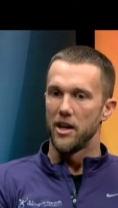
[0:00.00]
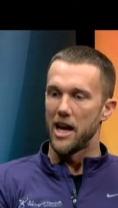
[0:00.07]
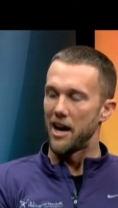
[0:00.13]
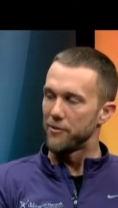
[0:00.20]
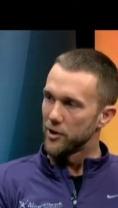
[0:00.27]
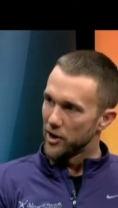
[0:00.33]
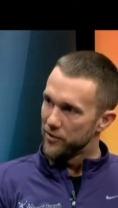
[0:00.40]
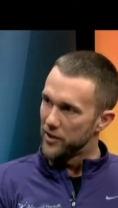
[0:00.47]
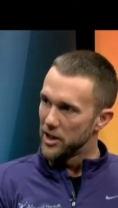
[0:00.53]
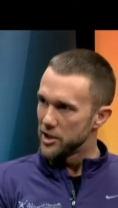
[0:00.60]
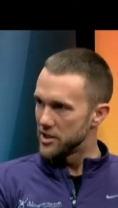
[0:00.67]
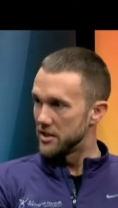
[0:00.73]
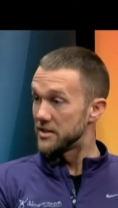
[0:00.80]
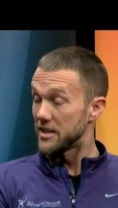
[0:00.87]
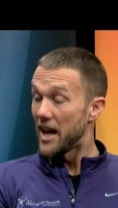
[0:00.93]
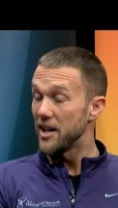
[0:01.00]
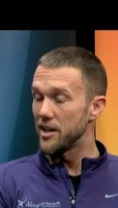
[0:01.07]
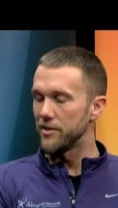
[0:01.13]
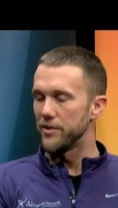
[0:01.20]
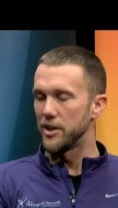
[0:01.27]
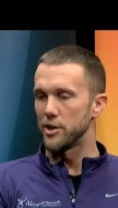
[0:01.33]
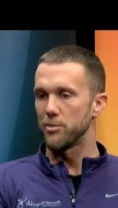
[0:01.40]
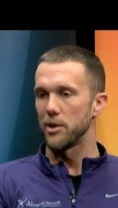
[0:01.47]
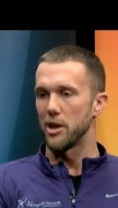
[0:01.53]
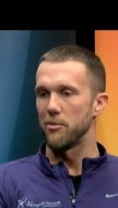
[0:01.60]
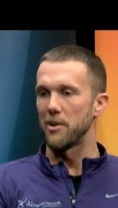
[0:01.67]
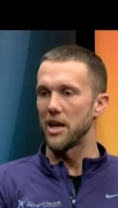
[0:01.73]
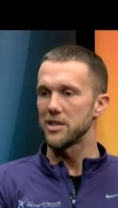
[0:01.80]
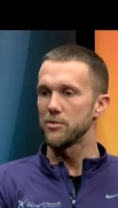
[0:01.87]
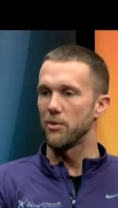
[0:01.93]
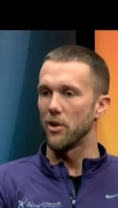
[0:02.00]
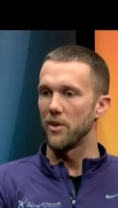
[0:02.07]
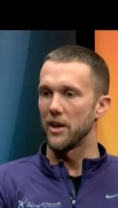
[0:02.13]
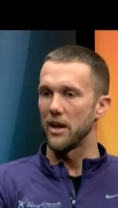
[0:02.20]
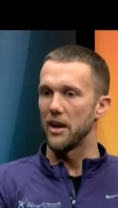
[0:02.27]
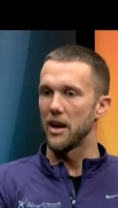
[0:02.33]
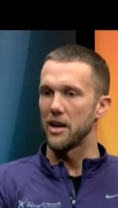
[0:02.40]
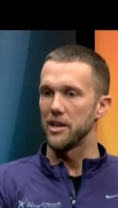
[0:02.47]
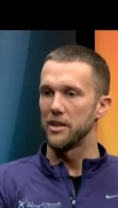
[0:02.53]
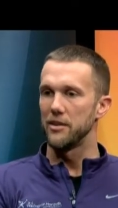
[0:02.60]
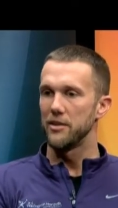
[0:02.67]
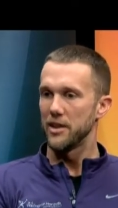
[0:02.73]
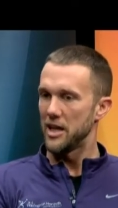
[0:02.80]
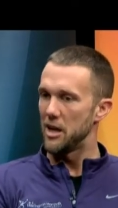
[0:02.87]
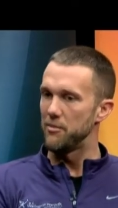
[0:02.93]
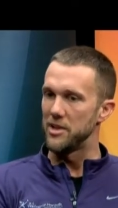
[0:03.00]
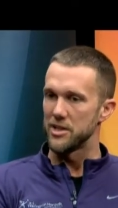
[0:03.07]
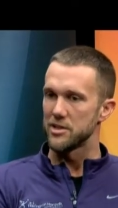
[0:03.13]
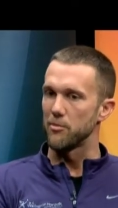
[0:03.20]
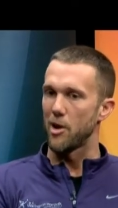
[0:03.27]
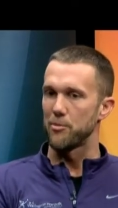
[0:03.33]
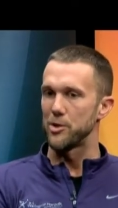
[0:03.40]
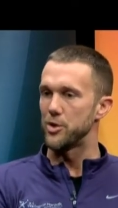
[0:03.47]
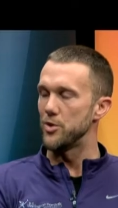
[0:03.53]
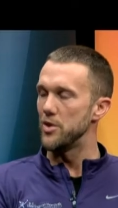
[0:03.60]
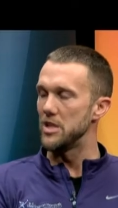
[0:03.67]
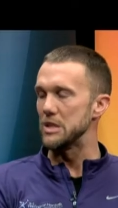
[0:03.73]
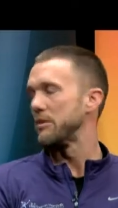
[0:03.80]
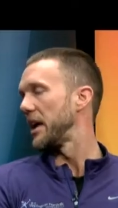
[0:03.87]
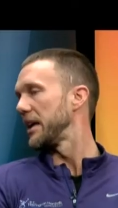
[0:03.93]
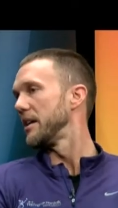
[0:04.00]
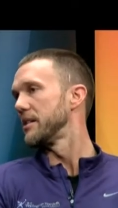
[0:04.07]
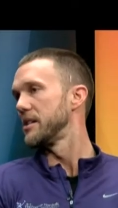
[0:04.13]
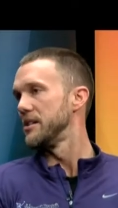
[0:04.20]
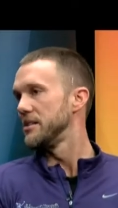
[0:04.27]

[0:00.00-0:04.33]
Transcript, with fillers: after I finished, decided to finish playing basketball, that I came into some opportunities where I could